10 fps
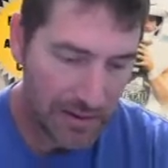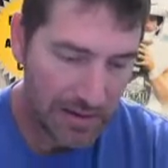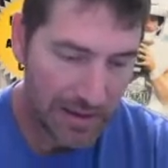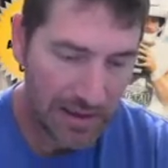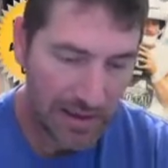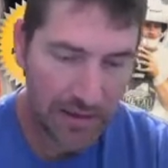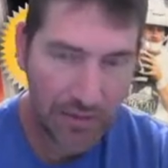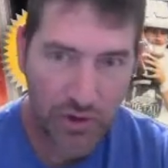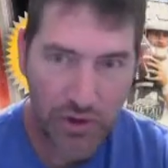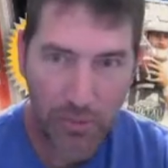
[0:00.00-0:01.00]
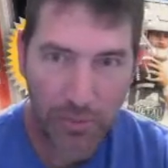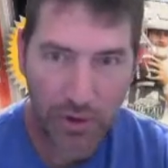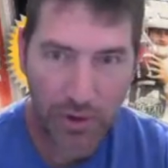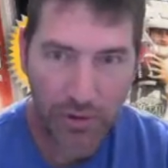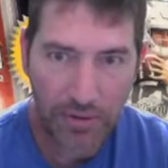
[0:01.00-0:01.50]
Next level, Joe
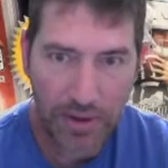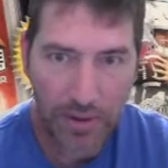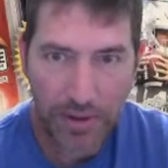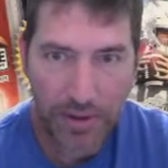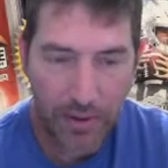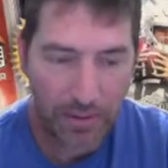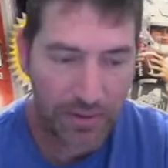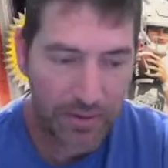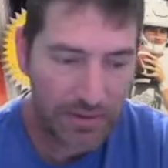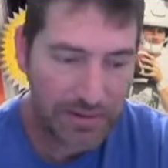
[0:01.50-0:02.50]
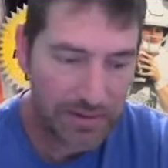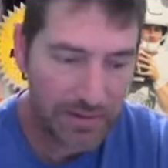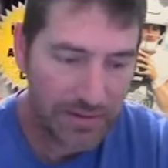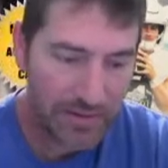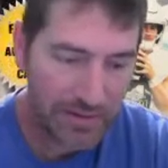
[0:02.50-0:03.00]
Burrow. There we go.
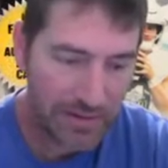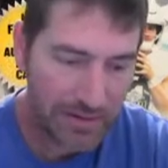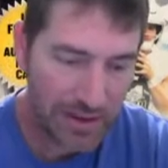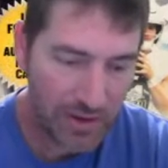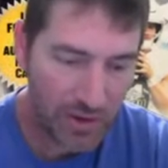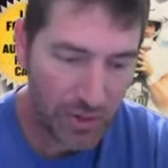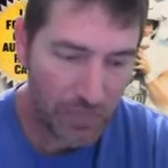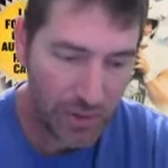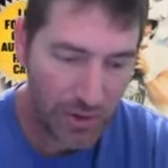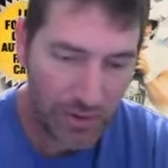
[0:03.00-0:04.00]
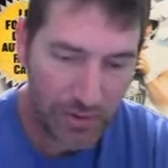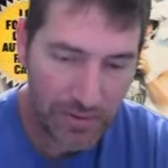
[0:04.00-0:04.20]
Got a Joe Burrow.